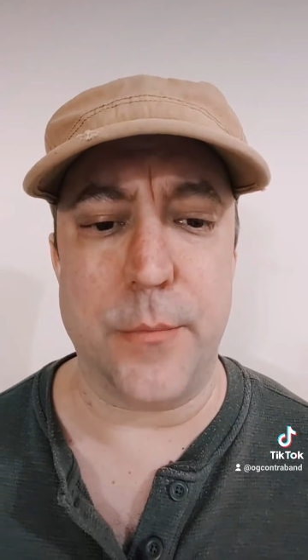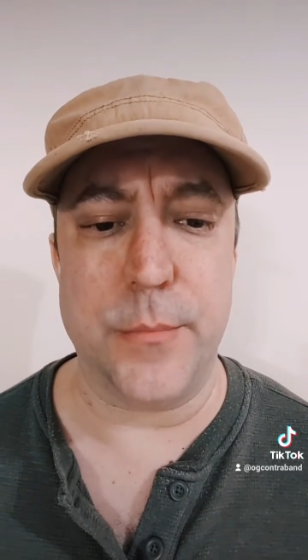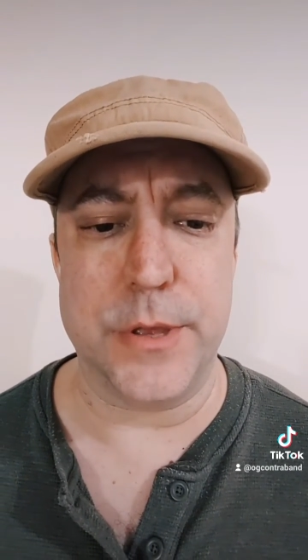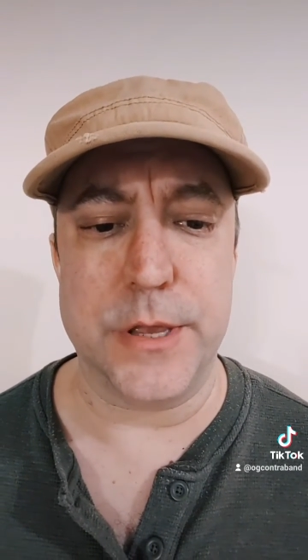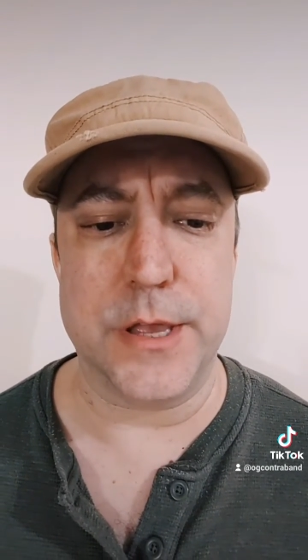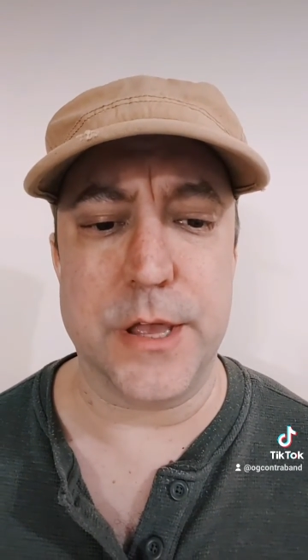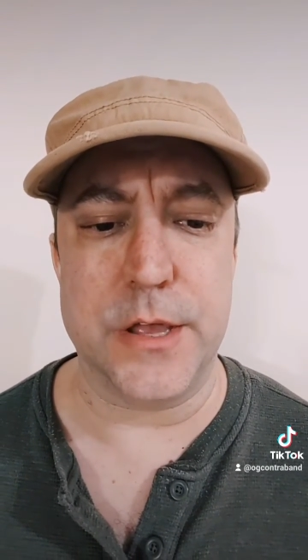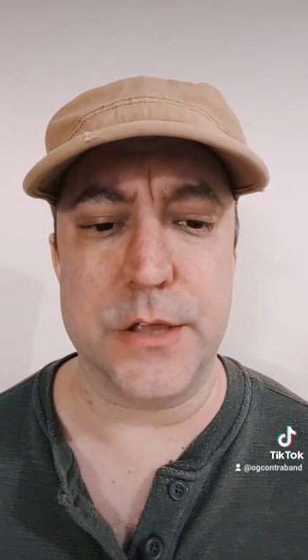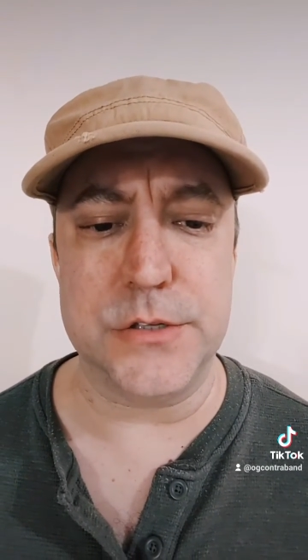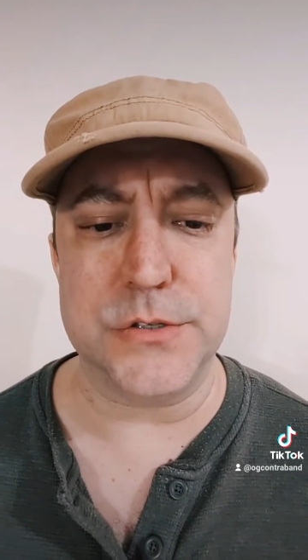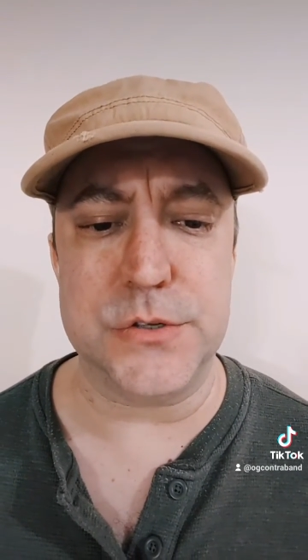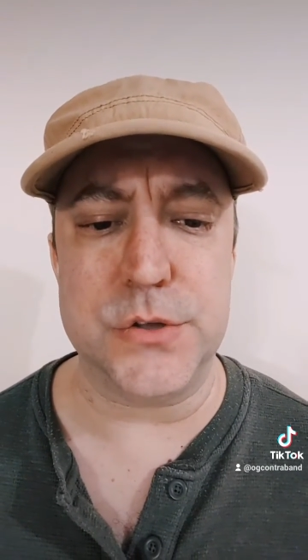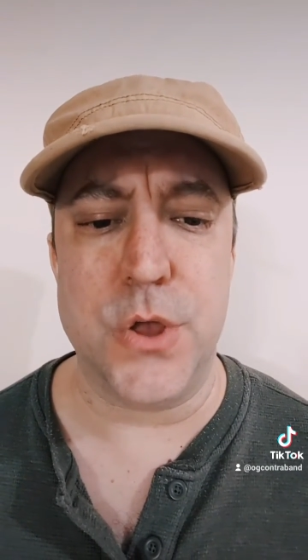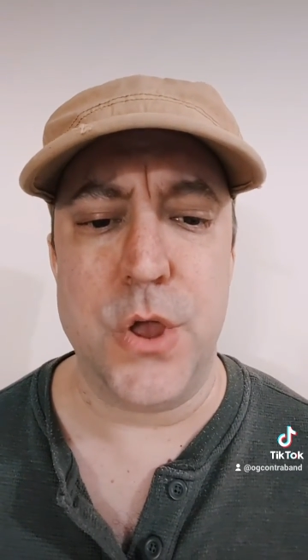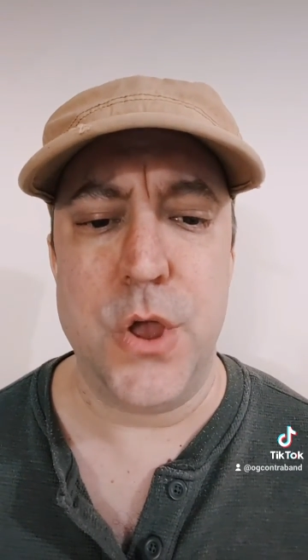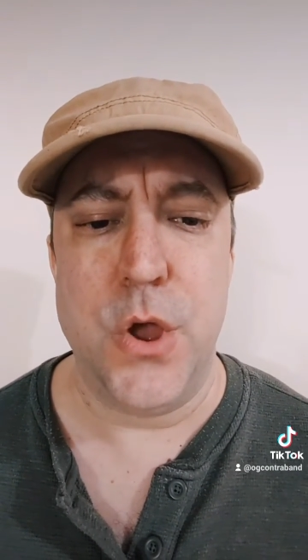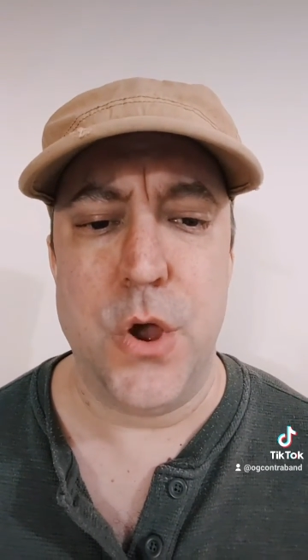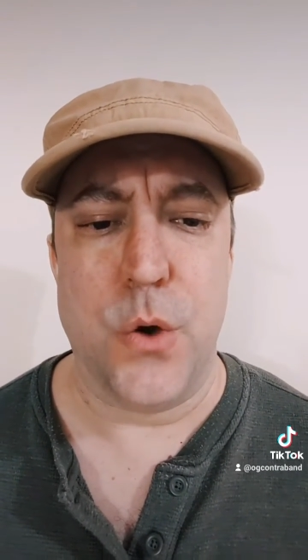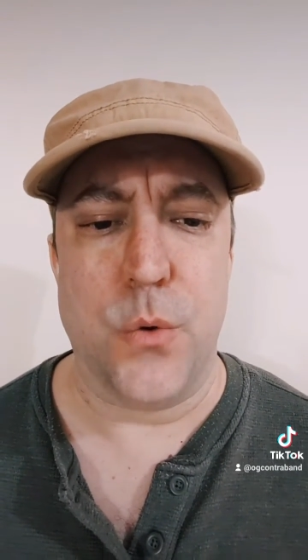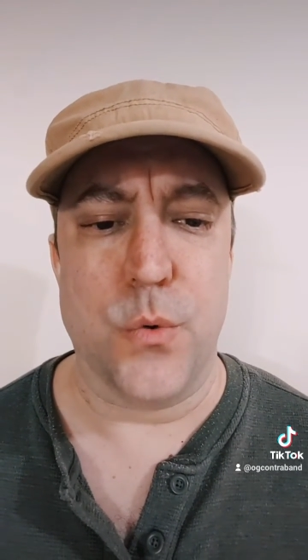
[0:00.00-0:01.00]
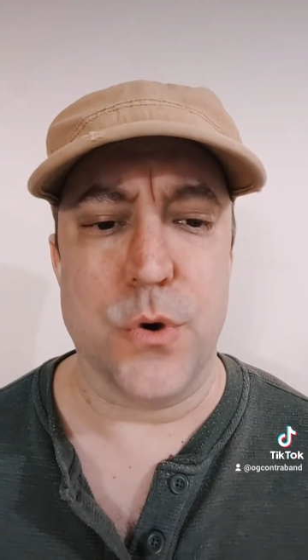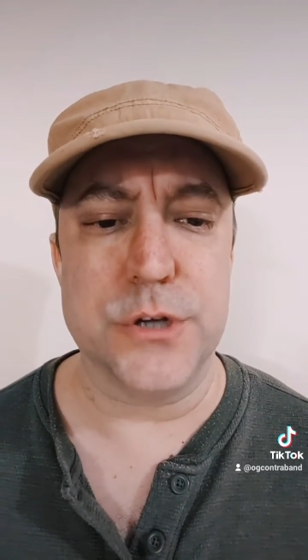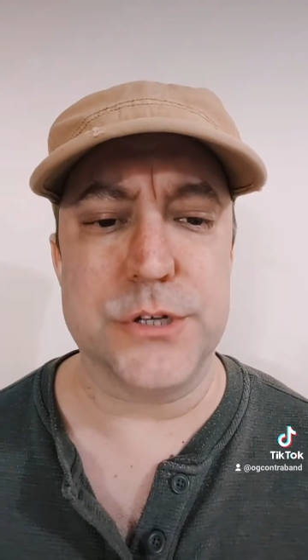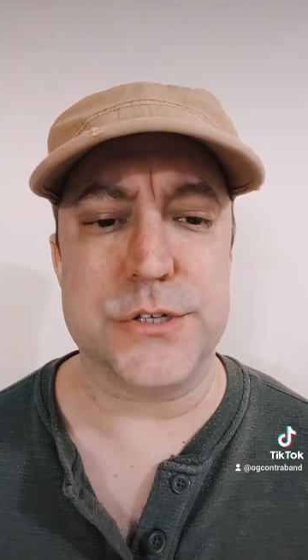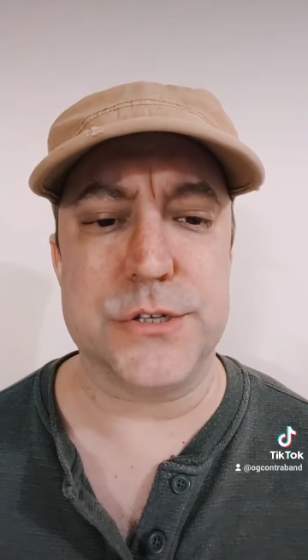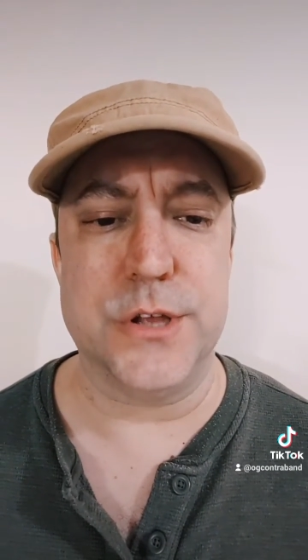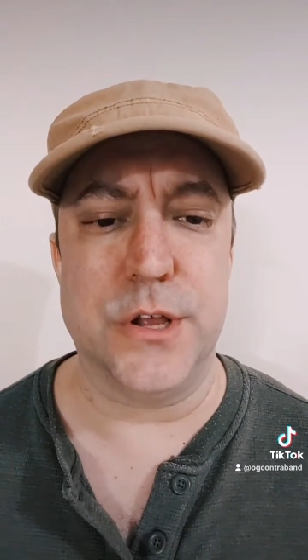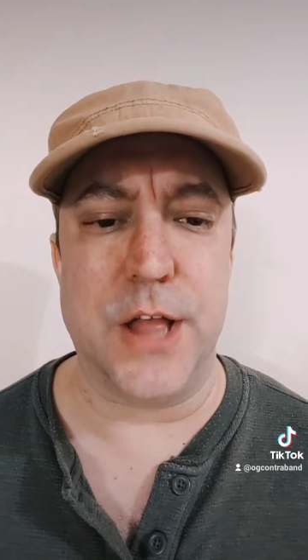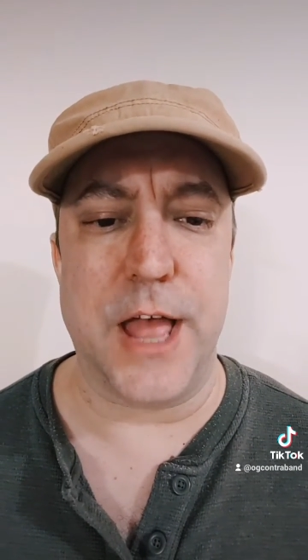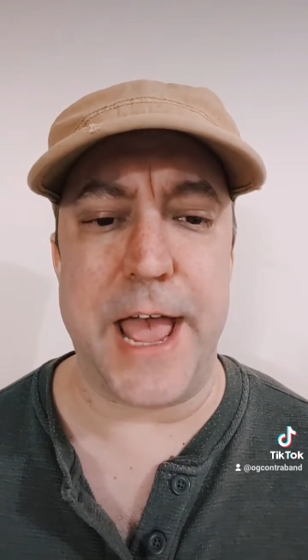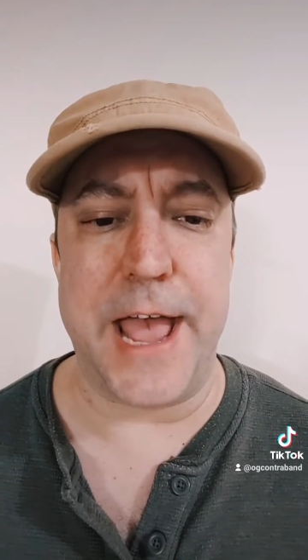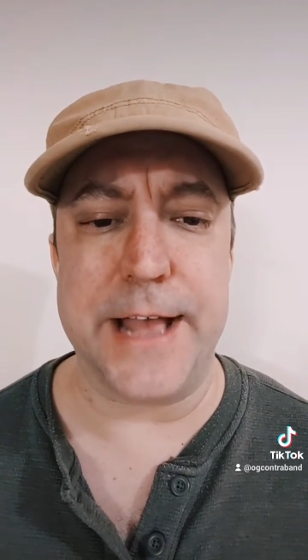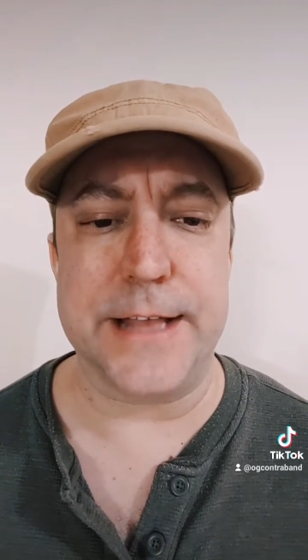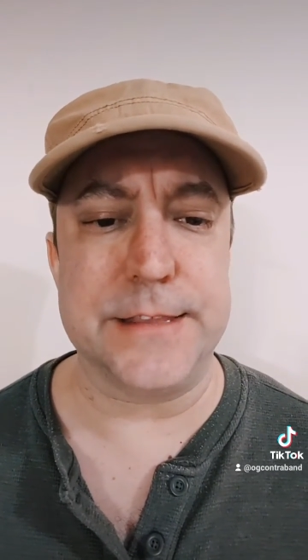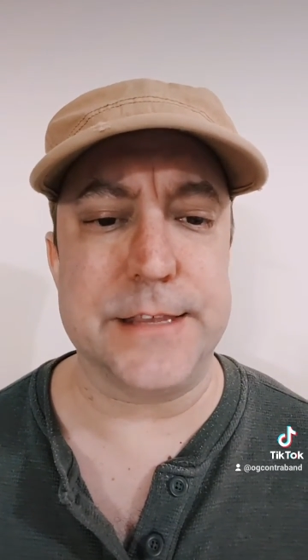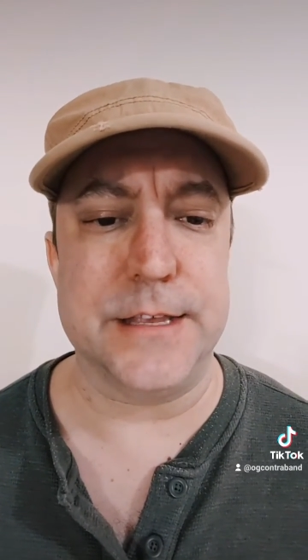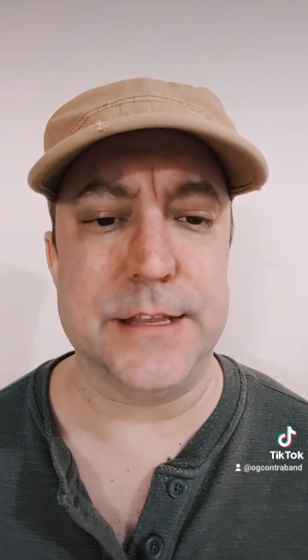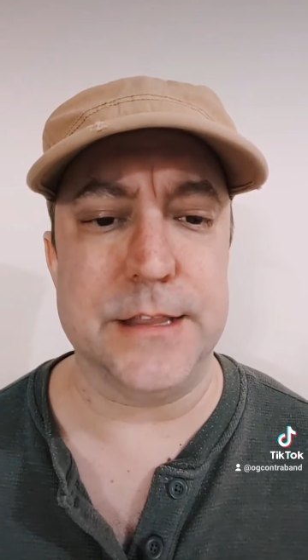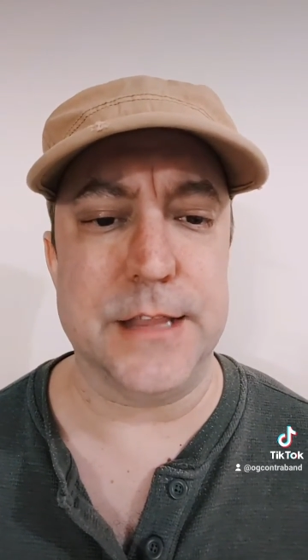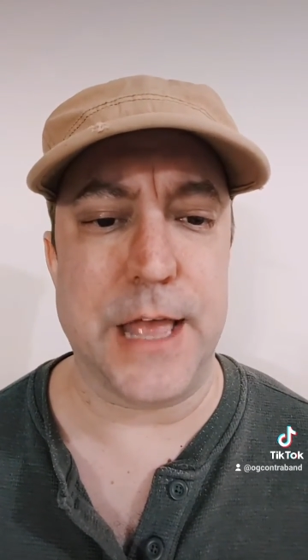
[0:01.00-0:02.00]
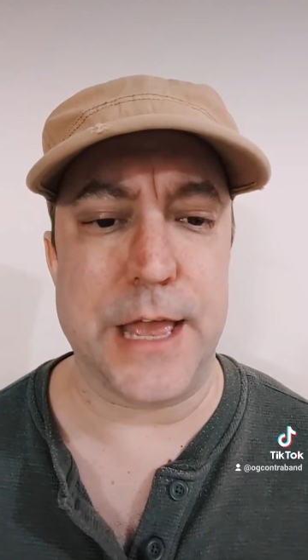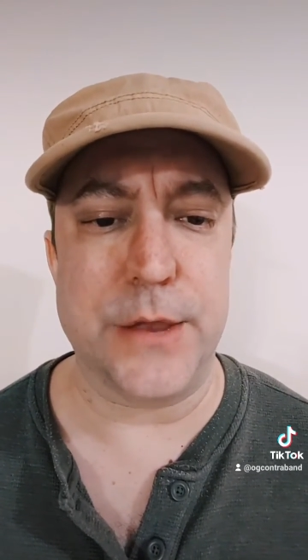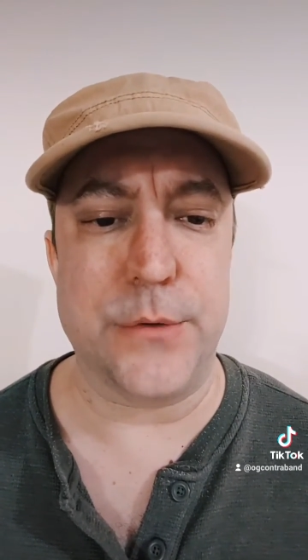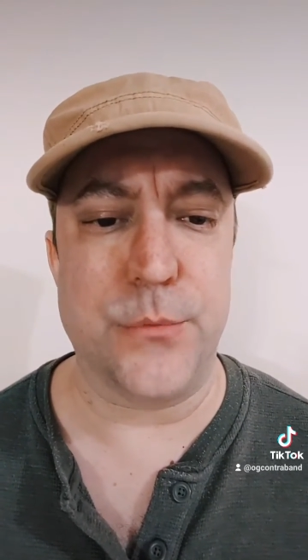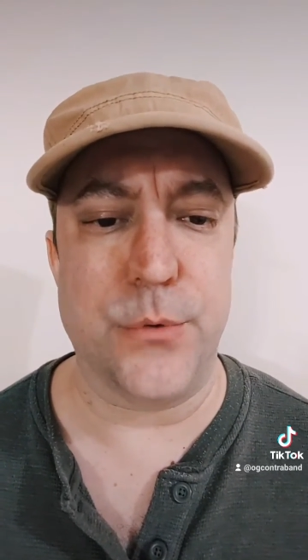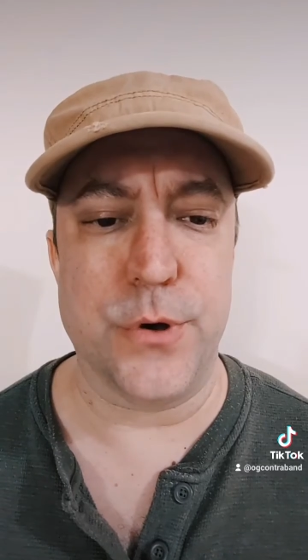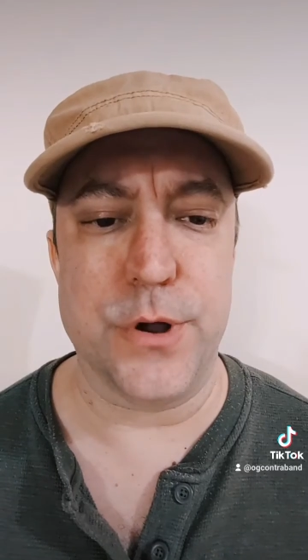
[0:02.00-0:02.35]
because we're still acting like